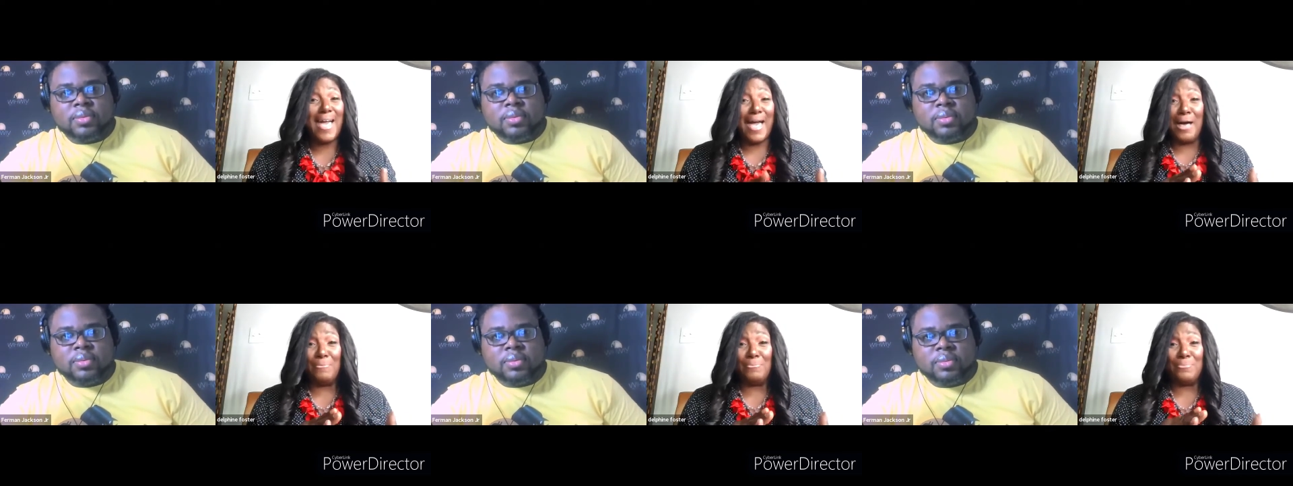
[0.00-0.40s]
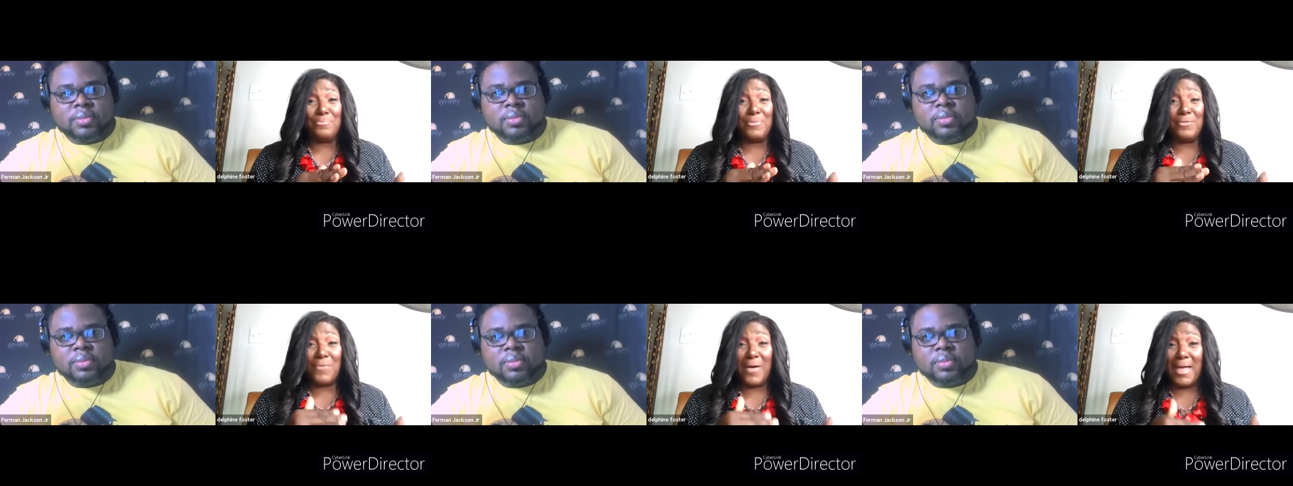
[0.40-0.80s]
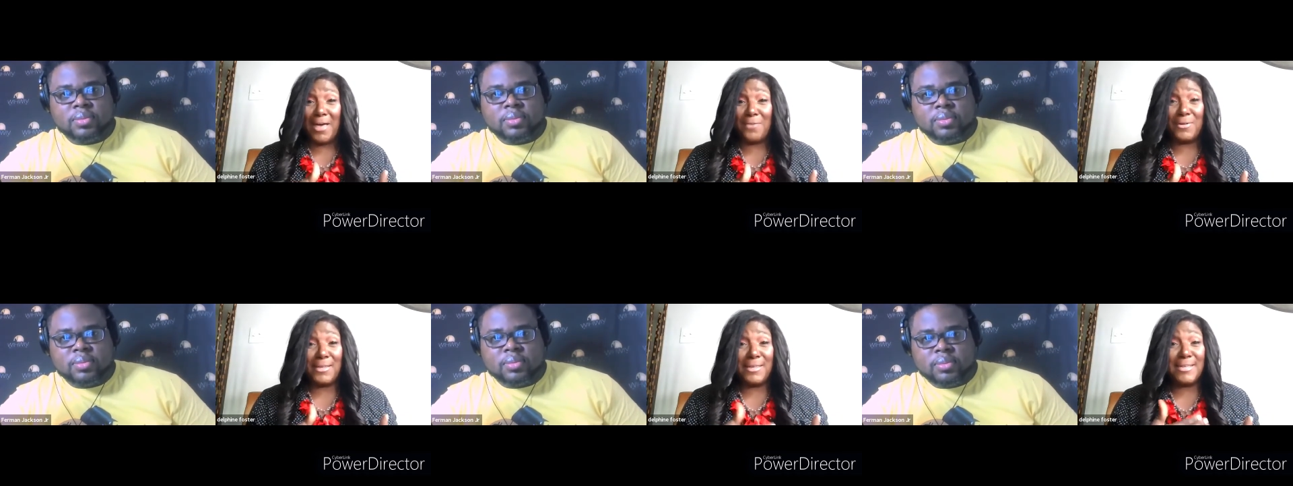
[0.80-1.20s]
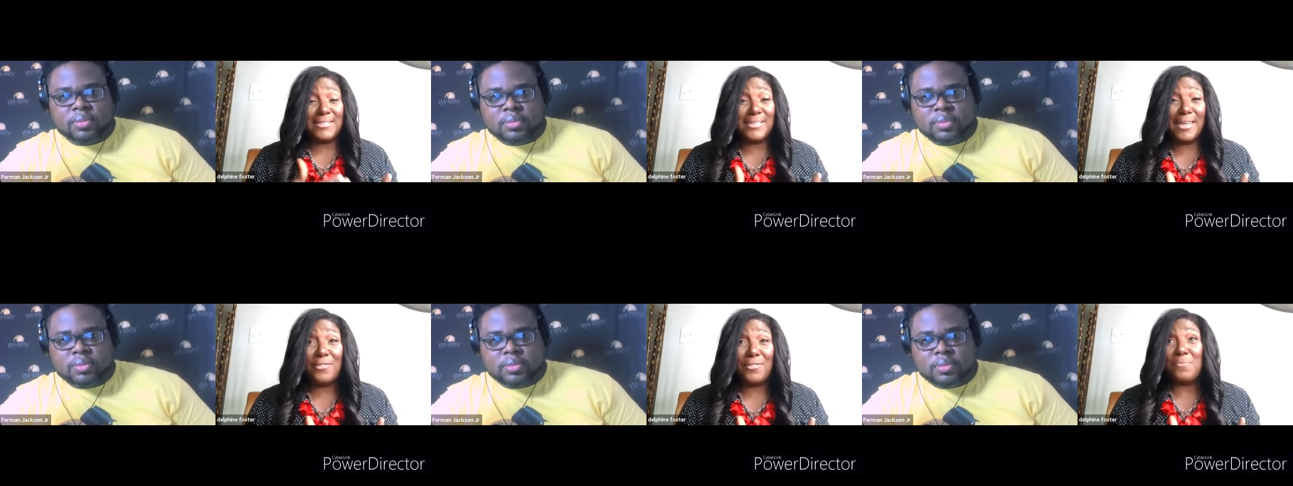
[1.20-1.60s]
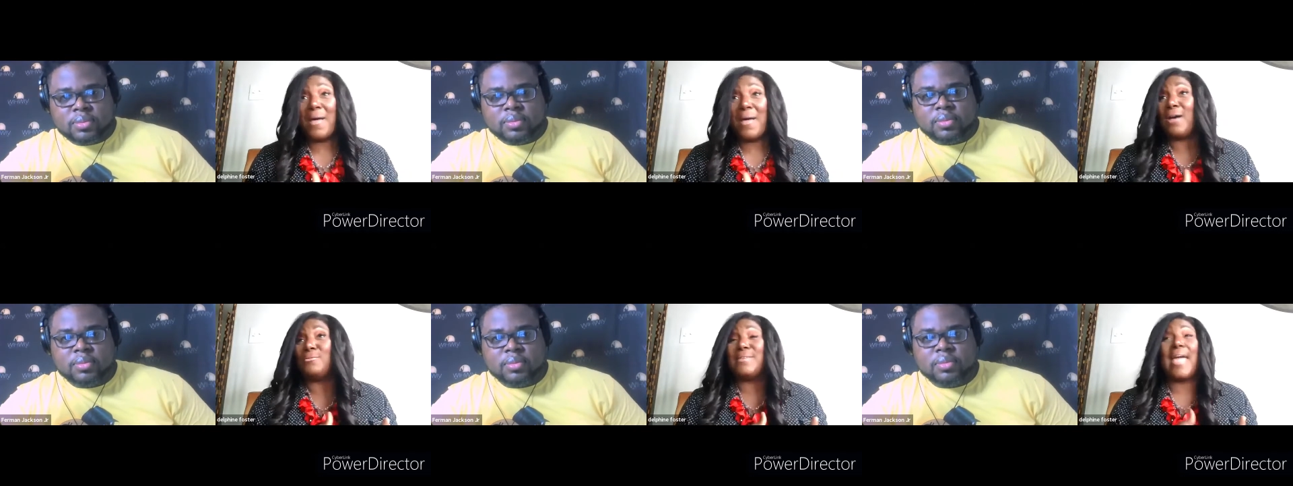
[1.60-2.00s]
Speaker 1: Um, if I have a get together at
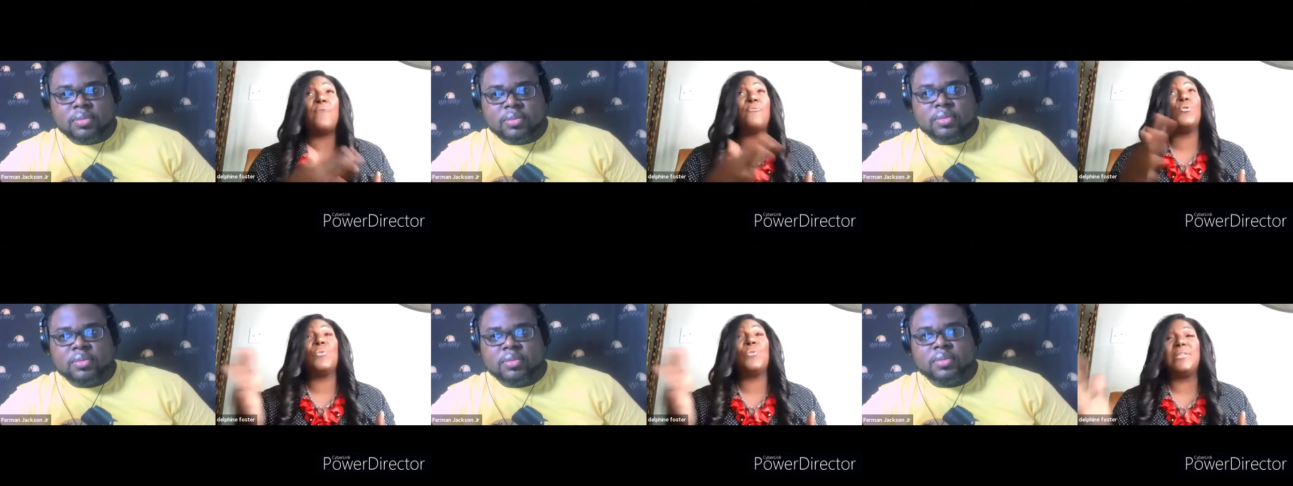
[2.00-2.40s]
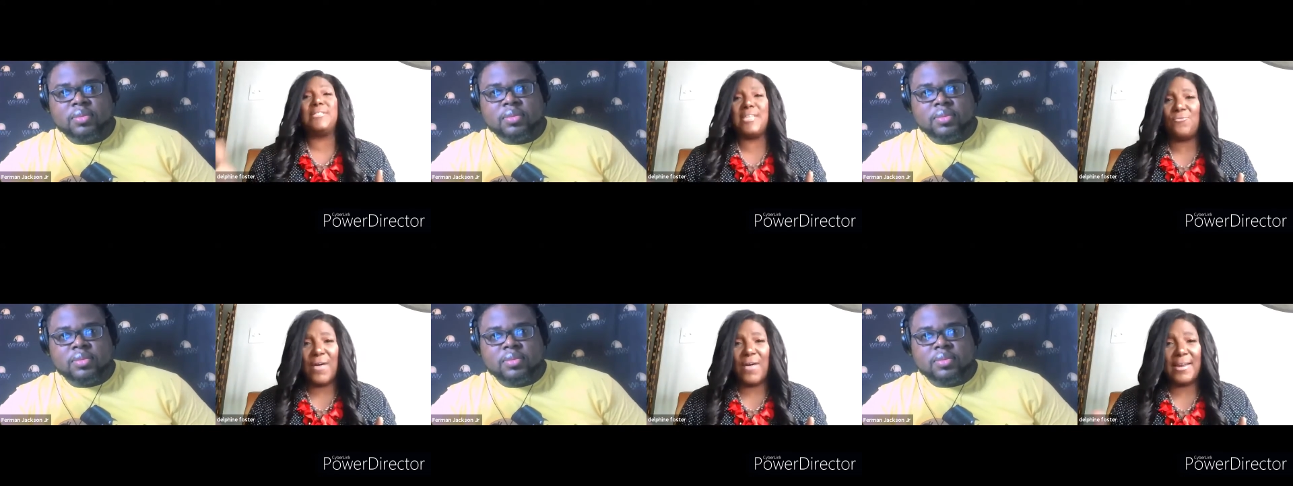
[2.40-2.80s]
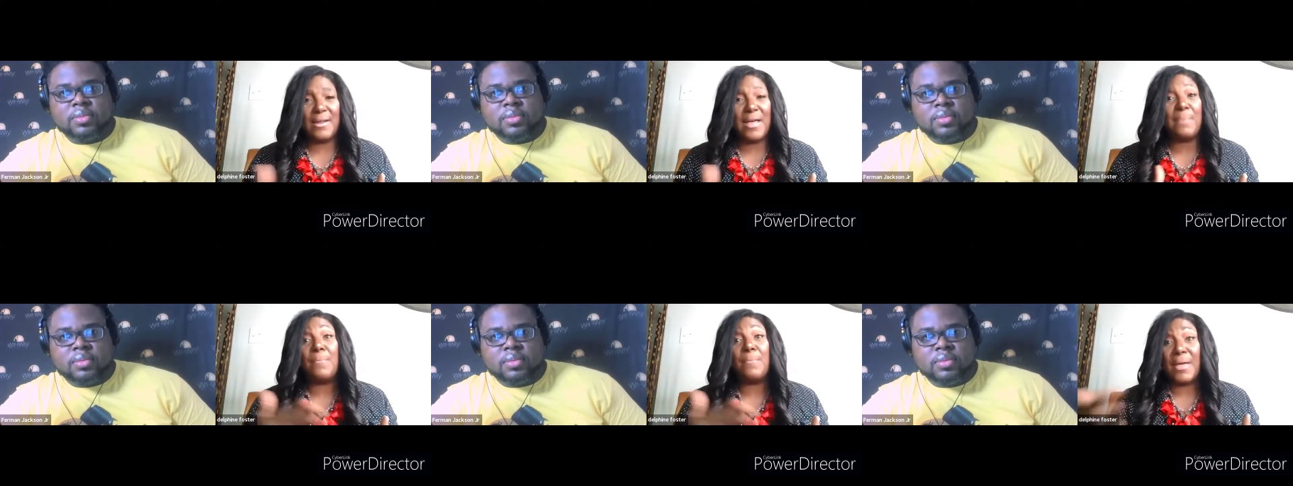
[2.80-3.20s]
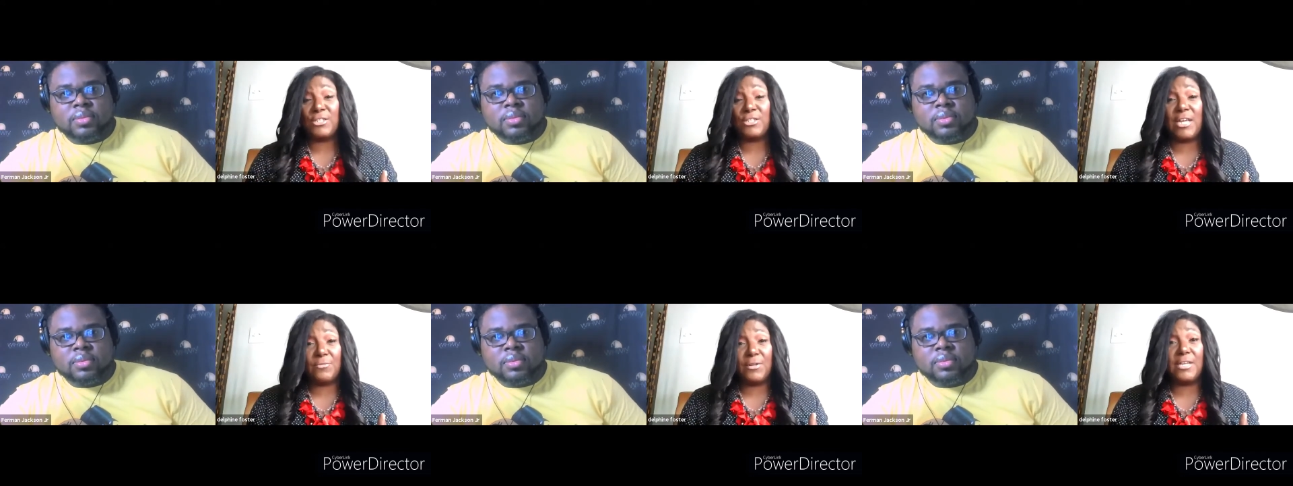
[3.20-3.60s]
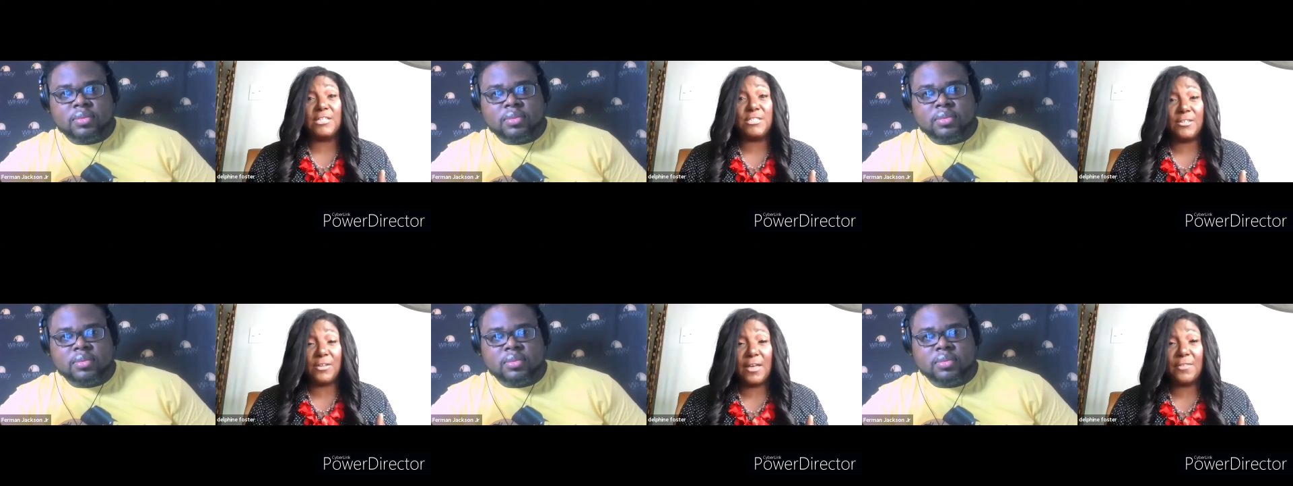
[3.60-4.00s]
my house, everyone's invited. I'm actually having a
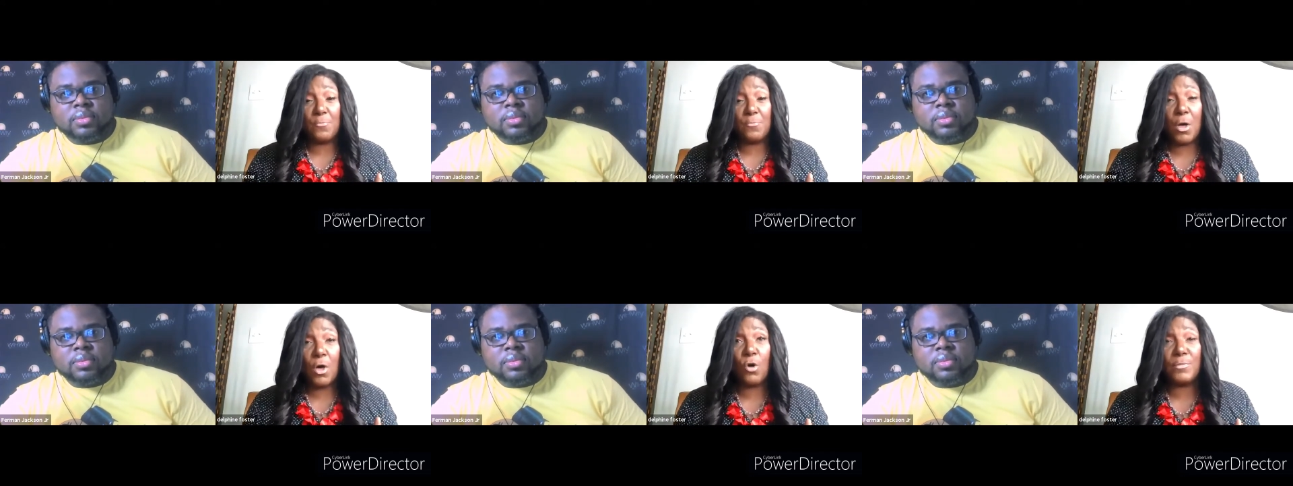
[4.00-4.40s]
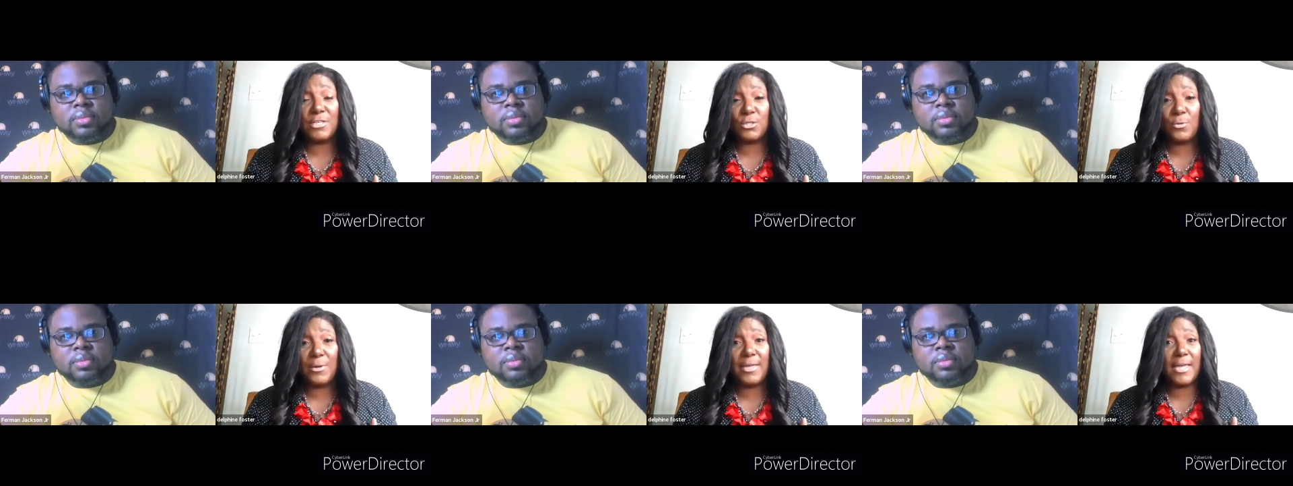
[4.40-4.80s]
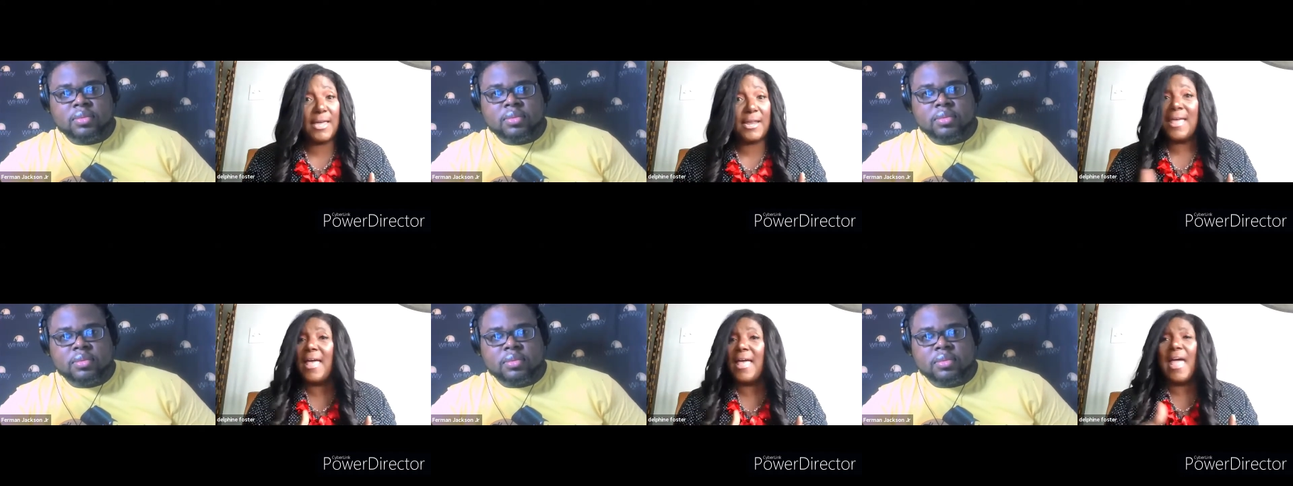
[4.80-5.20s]
get together at my home this weekend.